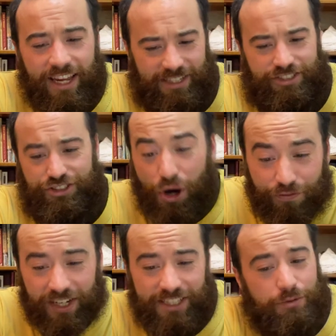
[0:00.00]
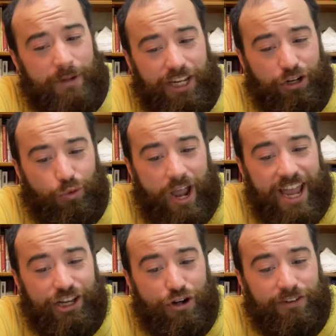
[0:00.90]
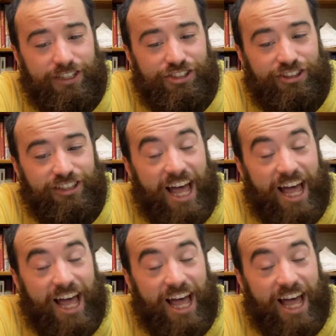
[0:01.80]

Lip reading: And don't forget to make your way over